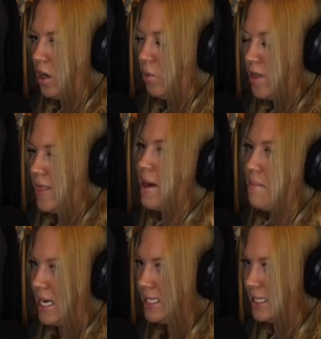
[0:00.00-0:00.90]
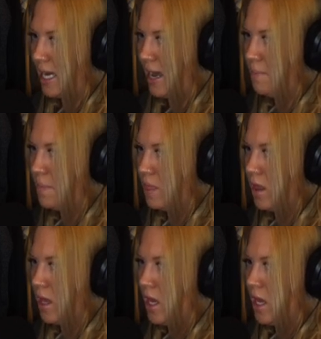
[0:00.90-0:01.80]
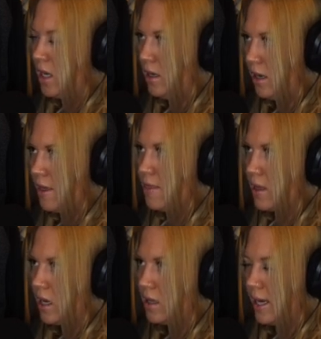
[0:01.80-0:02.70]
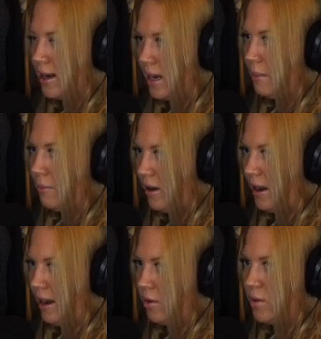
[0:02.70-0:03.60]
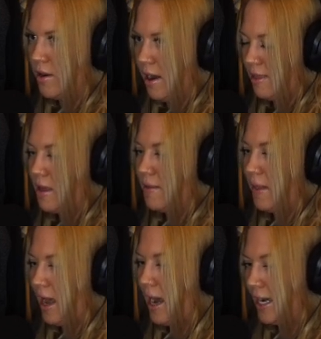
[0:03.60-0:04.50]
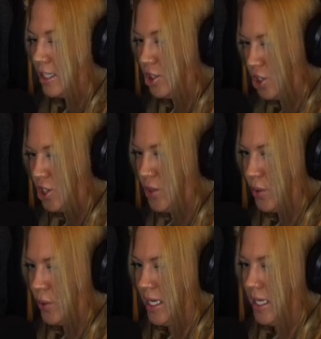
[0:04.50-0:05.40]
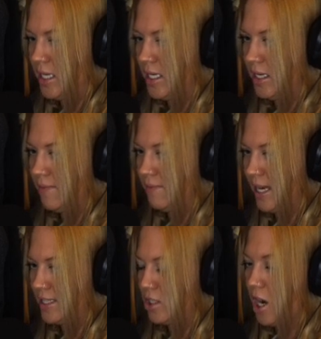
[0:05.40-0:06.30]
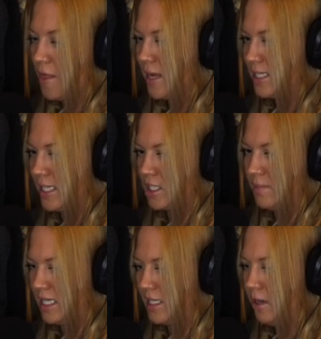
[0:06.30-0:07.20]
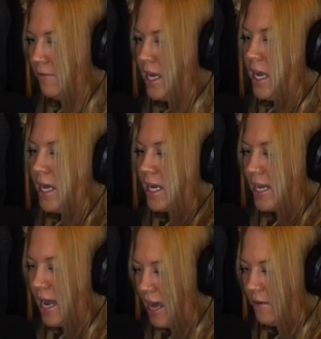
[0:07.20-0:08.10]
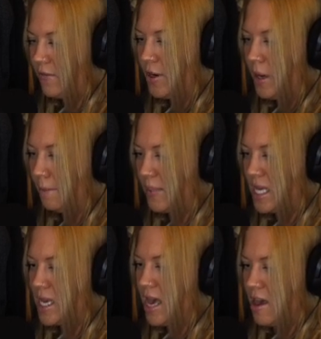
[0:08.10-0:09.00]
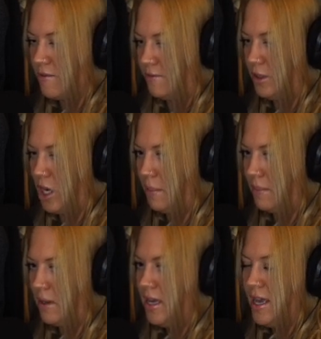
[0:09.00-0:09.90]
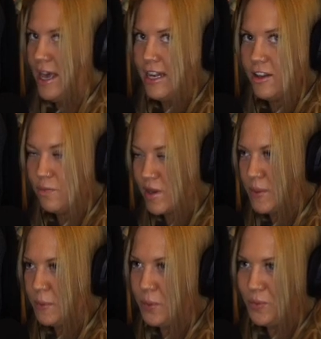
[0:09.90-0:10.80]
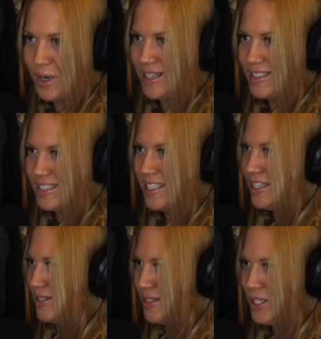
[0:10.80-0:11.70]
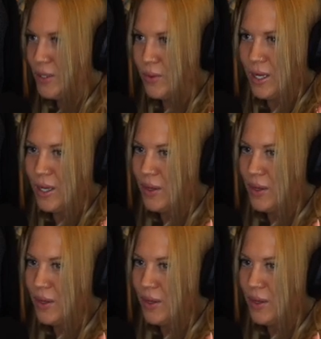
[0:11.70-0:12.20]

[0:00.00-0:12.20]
with that mindset, nothing that I put out, nothing that I do that's authentic to myself can ever be a flop. And if people want to